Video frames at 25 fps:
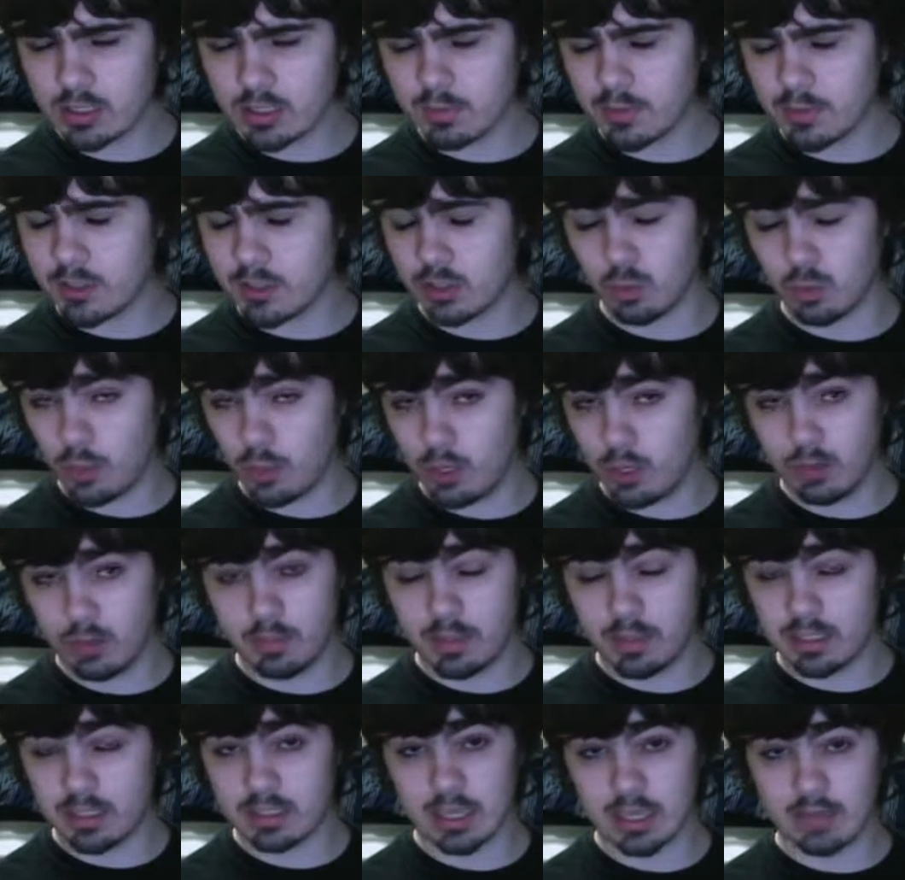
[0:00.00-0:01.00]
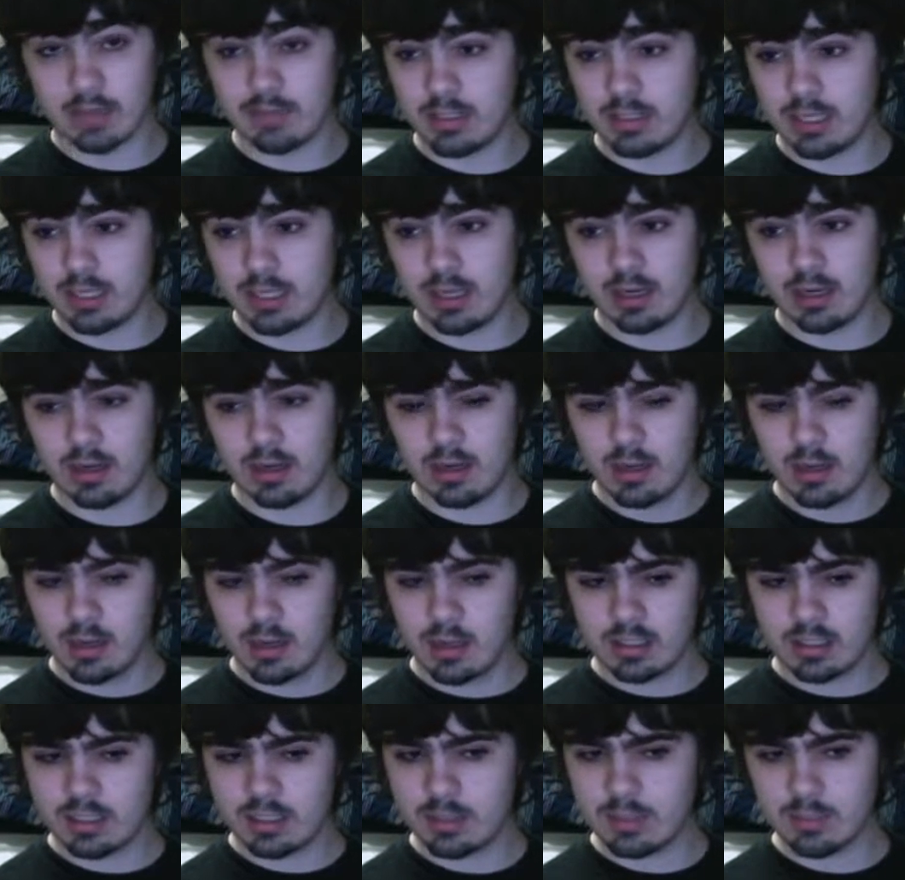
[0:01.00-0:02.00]
but it's weird because I've seen
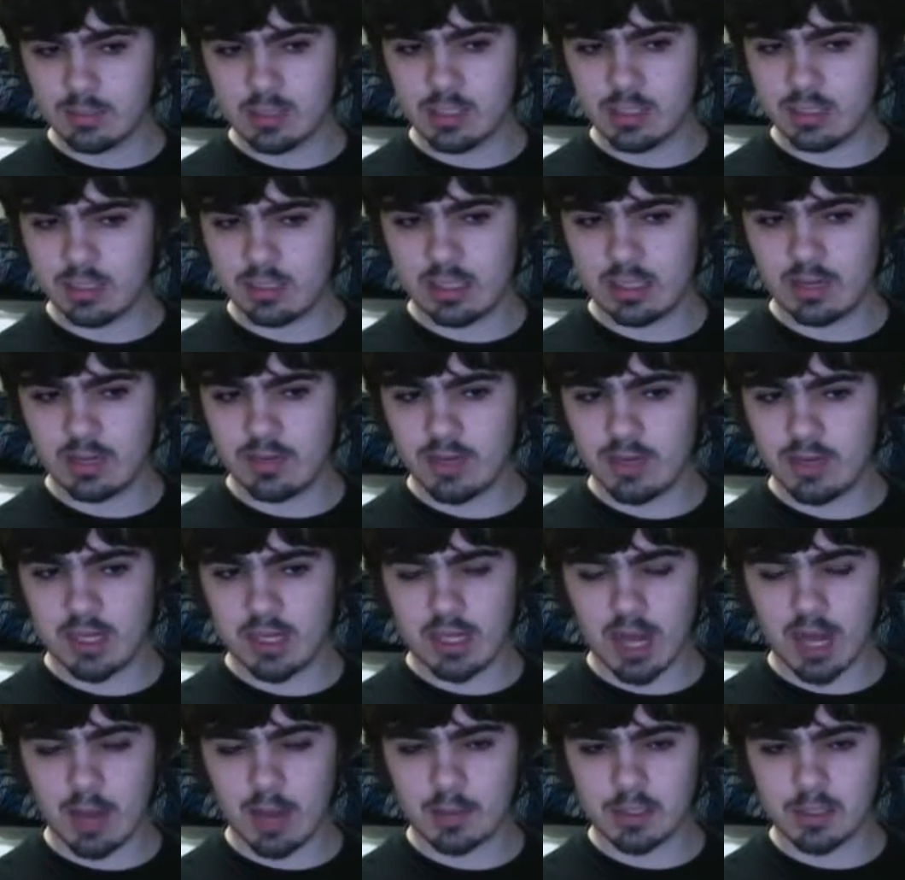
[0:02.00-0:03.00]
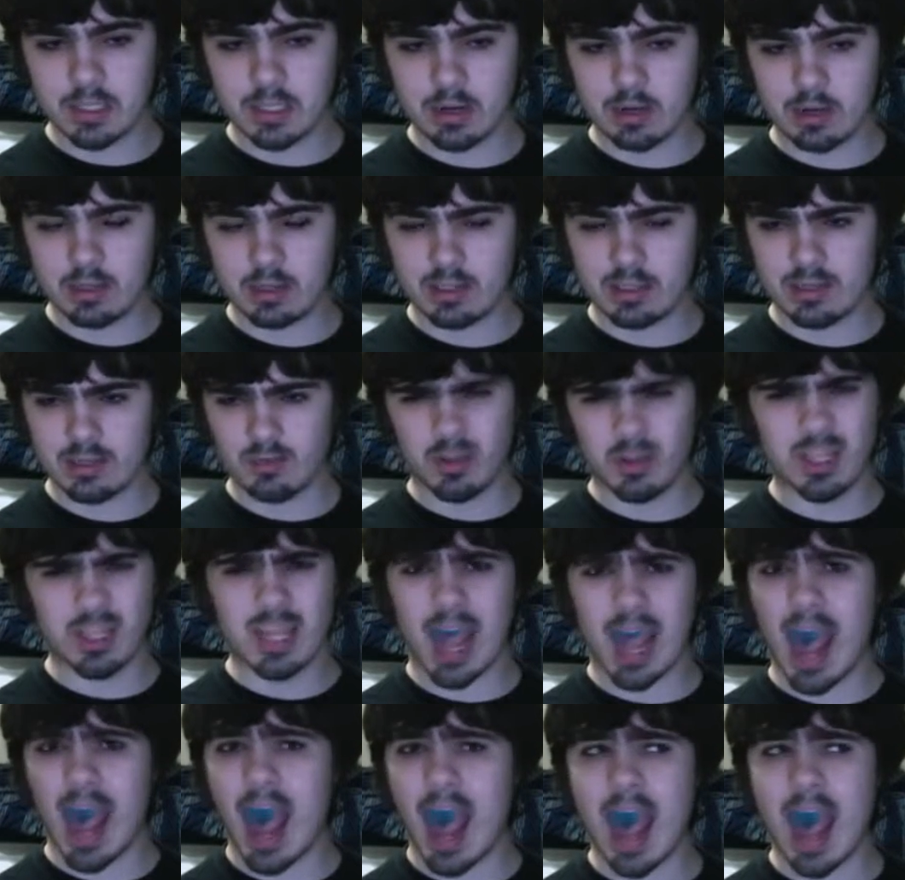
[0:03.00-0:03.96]
Simpsons DVD commentaries and really